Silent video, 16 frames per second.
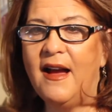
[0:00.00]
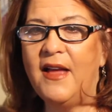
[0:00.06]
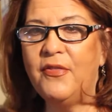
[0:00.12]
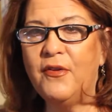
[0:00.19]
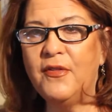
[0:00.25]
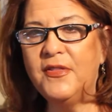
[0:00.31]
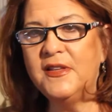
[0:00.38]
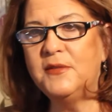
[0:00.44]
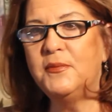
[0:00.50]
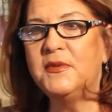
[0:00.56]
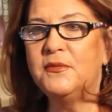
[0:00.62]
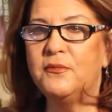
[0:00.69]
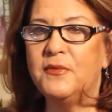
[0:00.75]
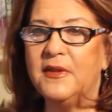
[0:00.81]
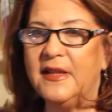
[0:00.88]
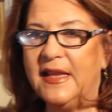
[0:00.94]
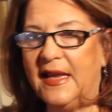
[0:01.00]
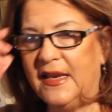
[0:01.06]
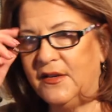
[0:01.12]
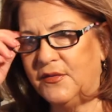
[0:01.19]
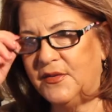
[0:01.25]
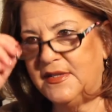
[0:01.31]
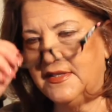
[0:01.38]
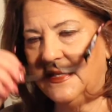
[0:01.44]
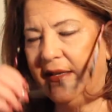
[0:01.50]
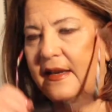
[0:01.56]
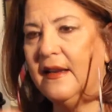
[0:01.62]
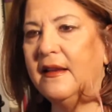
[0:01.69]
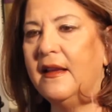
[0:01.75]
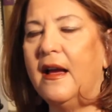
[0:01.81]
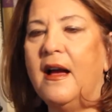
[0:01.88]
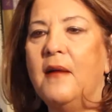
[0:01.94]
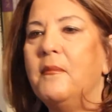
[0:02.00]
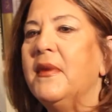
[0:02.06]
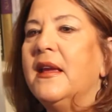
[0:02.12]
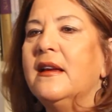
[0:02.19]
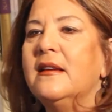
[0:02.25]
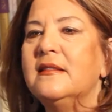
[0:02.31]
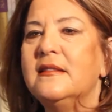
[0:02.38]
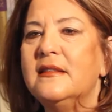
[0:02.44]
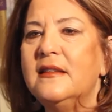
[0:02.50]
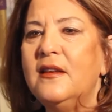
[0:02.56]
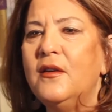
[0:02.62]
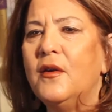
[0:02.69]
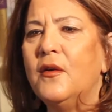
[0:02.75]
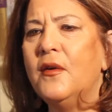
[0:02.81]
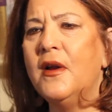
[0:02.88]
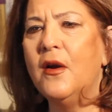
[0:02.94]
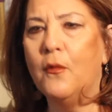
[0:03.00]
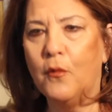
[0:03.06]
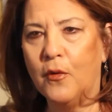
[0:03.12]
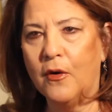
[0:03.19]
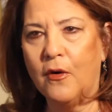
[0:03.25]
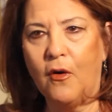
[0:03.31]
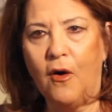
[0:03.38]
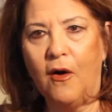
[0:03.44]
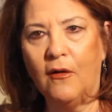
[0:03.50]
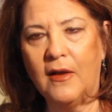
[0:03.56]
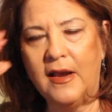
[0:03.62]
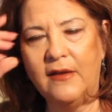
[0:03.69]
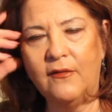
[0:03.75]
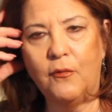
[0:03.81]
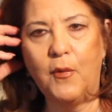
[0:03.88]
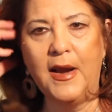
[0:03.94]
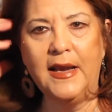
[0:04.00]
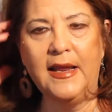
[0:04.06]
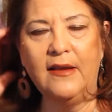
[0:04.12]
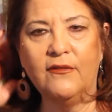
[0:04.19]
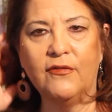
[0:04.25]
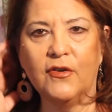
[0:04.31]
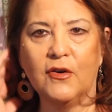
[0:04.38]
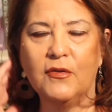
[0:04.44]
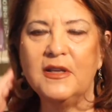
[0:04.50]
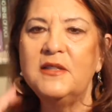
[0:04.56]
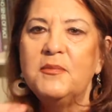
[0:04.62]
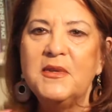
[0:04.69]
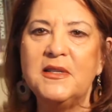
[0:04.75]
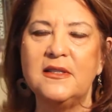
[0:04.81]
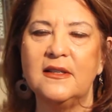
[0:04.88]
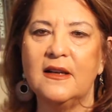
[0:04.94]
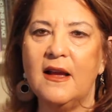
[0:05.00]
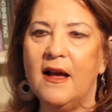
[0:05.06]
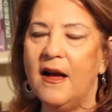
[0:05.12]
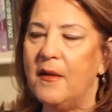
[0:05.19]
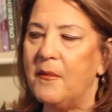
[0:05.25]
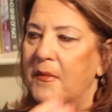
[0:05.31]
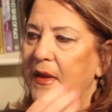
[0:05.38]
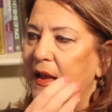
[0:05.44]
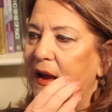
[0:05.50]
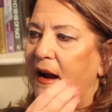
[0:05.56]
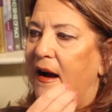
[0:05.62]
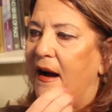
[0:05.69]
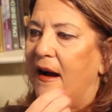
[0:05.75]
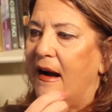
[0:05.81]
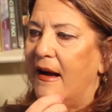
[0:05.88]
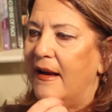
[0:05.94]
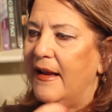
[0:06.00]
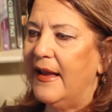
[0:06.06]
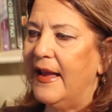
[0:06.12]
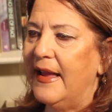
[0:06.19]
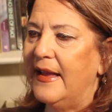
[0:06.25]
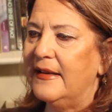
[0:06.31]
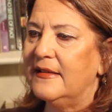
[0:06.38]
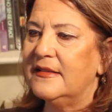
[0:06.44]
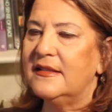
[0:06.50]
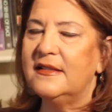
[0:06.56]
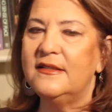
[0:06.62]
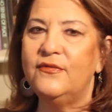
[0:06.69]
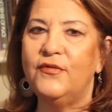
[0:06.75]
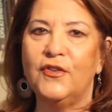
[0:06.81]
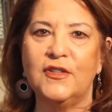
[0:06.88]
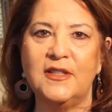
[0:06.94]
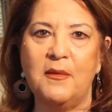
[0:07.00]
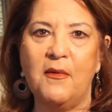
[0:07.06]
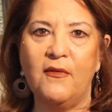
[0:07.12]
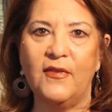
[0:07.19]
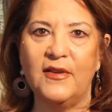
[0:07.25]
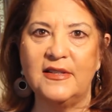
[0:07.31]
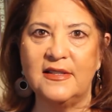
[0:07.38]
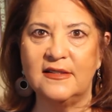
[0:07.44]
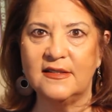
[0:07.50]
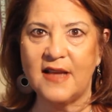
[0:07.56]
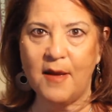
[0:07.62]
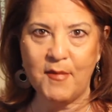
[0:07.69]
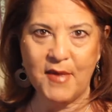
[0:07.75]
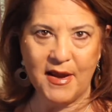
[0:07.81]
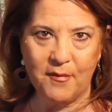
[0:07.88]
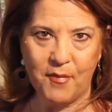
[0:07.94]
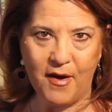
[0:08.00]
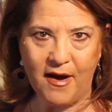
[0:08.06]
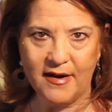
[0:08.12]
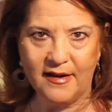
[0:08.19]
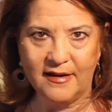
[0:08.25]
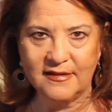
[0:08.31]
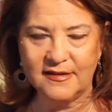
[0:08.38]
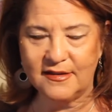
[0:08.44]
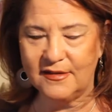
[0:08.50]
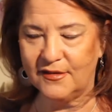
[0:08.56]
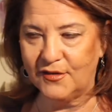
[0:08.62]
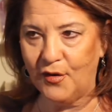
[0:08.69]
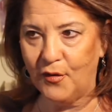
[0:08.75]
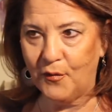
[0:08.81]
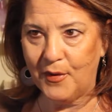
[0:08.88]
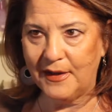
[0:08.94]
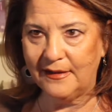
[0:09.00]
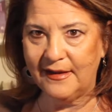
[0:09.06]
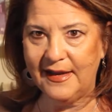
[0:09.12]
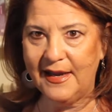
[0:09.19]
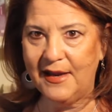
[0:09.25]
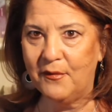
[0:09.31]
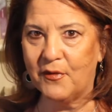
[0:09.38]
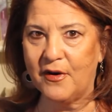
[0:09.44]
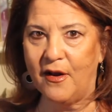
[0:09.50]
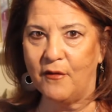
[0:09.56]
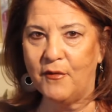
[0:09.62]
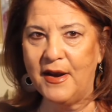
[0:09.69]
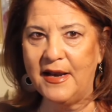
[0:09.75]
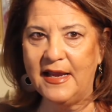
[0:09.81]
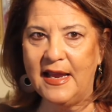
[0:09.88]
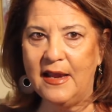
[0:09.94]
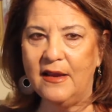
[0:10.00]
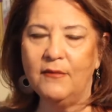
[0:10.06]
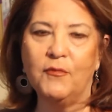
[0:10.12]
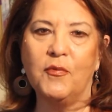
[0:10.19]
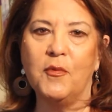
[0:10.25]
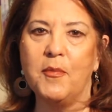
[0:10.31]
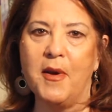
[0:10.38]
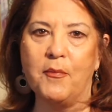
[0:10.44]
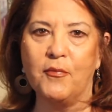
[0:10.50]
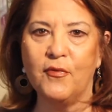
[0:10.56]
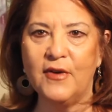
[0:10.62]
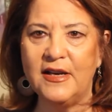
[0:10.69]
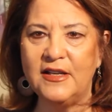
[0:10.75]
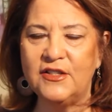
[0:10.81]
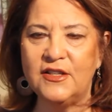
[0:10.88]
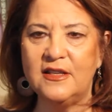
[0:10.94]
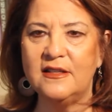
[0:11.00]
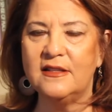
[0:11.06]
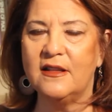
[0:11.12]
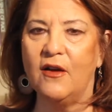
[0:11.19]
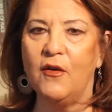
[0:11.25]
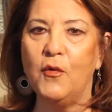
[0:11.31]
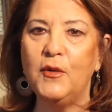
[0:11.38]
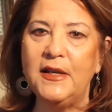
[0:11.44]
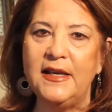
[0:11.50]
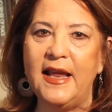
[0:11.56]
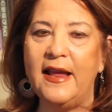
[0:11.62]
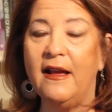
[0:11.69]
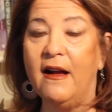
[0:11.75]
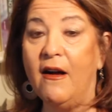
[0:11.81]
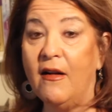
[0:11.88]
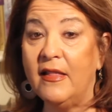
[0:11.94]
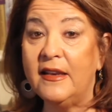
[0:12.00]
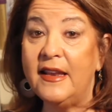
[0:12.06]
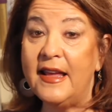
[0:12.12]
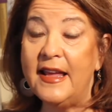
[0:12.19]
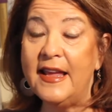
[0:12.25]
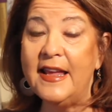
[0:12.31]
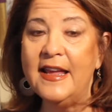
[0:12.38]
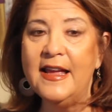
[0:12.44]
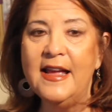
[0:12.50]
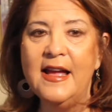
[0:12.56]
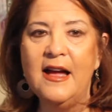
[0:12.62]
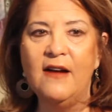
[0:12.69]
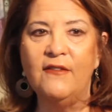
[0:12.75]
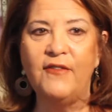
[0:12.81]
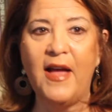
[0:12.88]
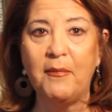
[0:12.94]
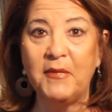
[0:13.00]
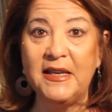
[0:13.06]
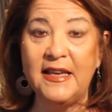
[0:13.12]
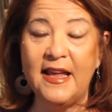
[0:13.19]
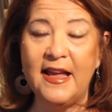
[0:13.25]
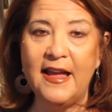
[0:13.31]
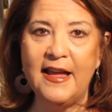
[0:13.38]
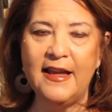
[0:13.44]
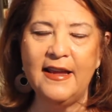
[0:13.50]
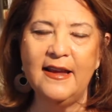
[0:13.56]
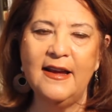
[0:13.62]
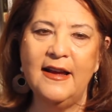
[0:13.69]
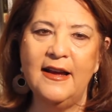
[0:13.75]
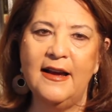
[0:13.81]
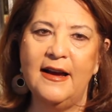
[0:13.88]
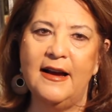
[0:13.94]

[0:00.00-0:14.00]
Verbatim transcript: I thought this was really interesting um, because, you know, we're all kind of waiting for Christmas to come. Uh, and for some of us, it's coming upon us so quickly. We're not ready for preparations, a holy day, a holiday, family day.